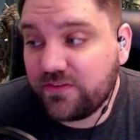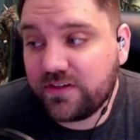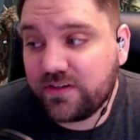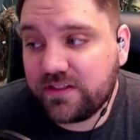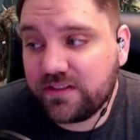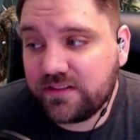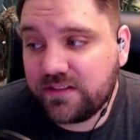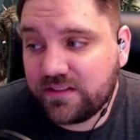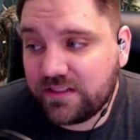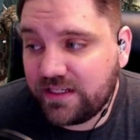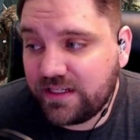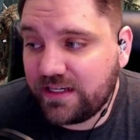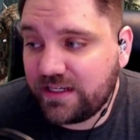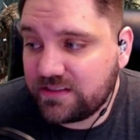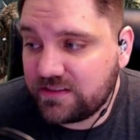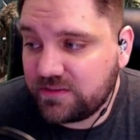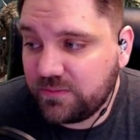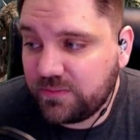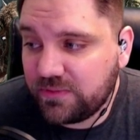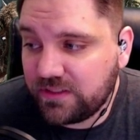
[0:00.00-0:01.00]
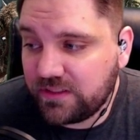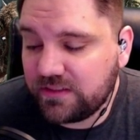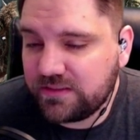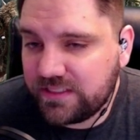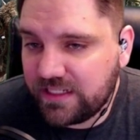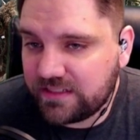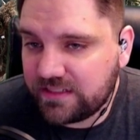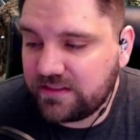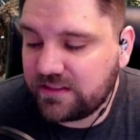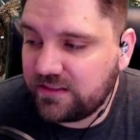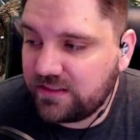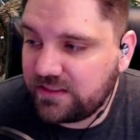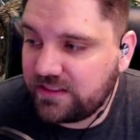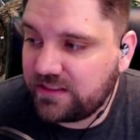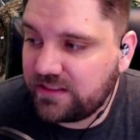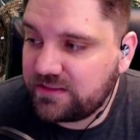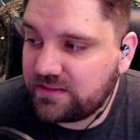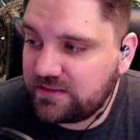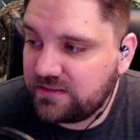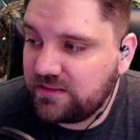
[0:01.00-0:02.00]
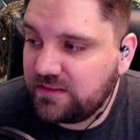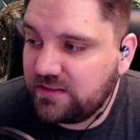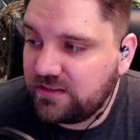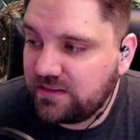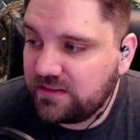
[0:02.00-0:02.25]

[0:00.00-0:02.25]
every class, but technically, yes.